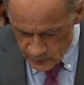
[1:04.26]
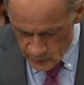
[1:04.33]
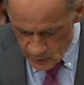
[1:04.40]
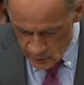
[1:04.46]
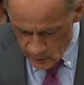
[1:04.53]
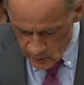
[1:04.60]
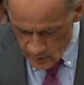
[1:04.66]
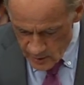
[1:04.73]

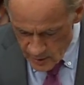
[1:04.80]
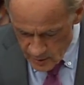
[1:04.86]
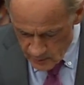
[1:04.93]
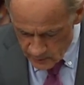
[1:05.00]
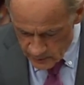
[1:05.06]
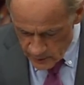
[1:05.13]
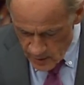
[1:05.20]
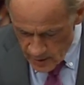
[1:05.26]
rural
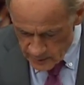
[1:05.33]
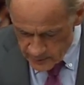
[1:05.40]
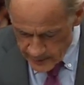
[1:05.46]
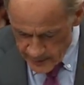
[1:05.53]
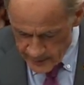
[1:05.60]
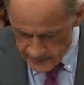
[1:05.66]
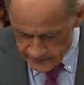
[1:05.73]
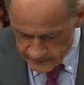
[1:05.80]

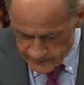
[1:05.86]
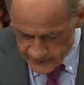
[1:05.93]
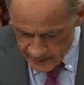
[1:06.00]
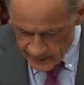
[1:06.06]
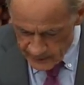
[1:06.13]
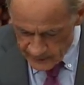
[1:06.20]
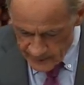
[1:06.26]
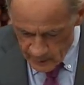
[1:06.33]
broadband
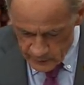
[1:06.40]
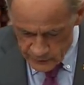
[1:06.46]
that